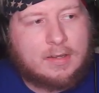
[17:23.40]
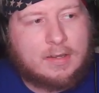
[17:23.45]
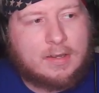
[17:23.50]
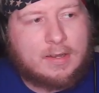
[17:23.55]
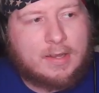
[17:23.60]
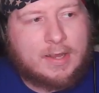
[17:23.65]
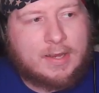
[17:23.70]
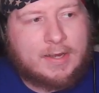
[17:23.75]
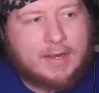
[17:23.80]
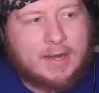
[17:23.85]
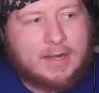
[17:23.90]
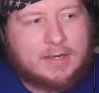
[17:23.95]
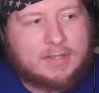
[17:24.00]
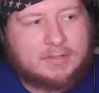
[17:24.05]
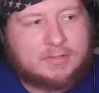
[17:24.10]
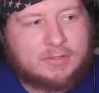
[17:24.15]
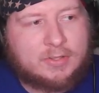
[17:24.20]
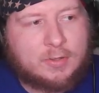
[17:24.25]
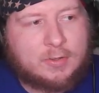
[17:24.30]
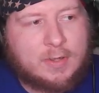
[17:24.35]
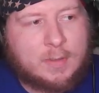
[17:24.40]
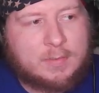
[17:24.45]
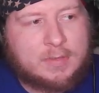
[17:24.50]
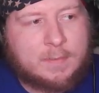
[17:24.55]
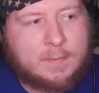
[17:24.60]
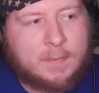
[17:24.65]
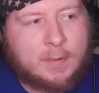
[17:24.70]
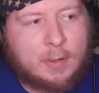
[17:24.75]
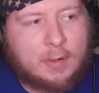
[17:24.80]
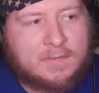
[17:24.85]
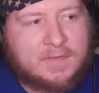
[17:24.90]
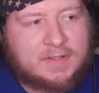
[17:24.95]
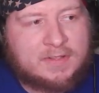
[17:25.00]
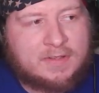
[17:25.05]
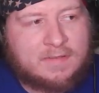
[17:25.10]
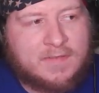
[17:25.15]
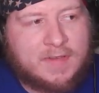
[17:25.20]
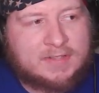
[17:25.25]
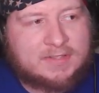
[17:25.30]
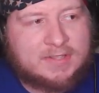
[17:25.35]
I kind of screwed up the perfect
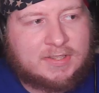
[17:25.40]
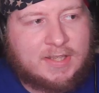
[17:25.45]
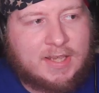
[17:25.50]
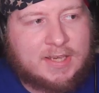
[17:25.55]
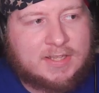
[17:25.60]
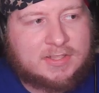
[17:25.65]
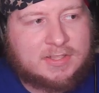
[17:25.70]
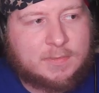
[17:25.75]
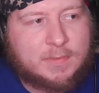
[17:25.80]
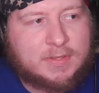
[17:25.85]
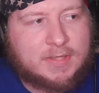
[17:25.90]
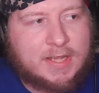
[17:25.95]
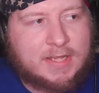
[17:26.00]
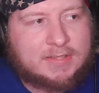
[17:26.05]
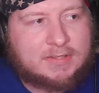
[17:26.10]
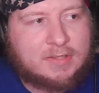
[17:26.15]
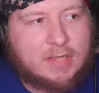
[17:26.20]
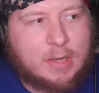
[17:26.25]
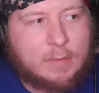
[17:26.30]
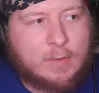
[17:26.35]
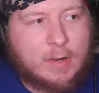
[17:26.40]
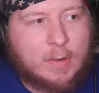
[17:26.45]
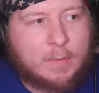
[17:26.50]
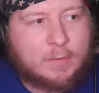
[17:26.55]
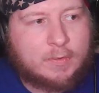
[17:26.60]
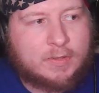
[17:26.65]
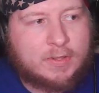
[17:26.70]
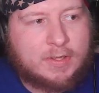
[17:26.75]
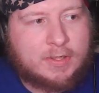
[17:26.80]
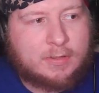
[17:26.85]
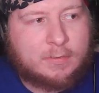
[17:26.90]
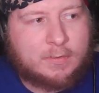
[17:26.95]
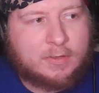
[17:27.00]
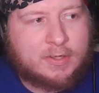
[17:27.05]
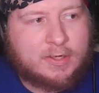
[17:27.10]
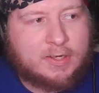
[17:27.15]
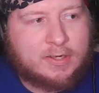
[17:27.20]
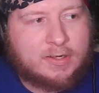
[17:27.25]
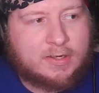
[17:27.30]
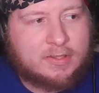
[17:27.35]
investigation, but that's not why we're here.
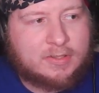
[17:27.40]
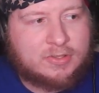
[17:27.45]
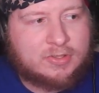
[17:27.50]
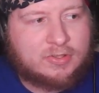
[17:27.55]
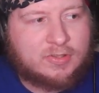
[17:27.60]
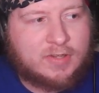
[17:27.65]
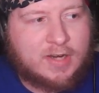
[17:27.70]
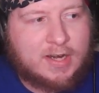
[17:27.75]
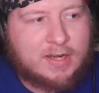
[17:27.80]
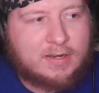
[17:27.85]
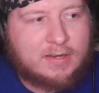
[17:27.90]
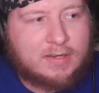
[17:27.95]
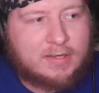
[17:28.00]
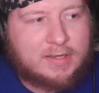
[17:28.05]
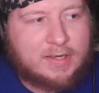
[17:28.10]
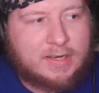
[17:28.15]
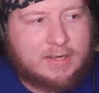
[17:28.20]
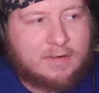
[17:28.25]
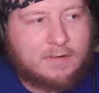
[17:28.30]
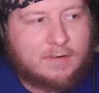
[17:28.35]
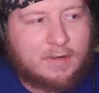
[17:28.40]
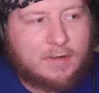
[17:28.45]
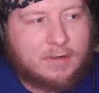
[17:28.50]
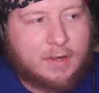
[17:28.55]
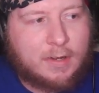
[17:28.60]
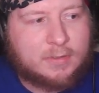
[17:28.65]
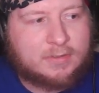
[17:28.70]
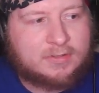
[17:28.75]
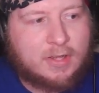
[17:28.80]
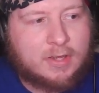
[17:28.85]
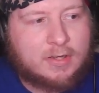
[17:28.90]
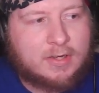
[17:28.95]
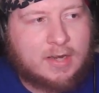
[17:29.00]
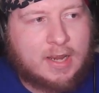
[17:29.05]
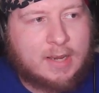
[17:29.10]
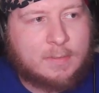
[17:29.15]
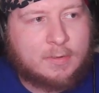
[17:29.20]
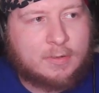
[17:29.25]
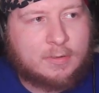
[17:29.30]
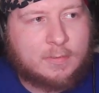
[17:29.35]
We're here to try to get a ghost on
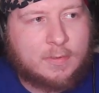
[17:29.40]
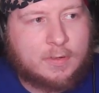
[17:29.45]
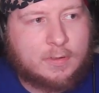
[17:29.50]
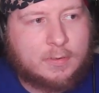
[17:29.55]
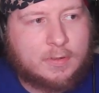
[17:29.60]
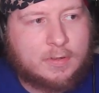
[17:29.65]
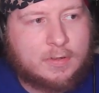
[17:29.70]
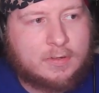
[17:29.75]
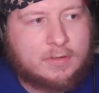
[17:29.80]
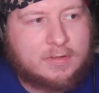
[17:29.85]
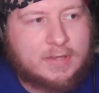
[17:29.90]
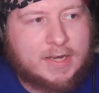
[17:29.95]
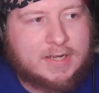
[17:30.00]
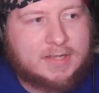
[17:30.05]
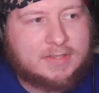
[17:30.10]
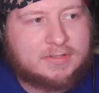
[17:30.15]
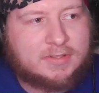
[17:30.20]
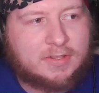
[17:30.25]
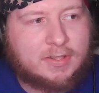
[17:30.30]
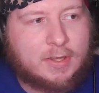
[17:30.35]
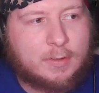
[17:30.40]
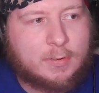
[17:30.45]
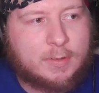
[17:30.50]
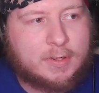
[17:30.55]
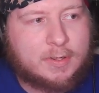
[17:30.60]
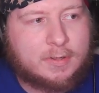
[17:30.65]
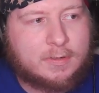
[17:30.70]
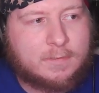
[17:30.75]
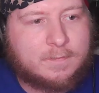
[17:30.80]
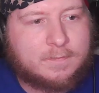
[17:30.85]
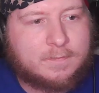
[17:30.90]
nightmare mode. That is the go here.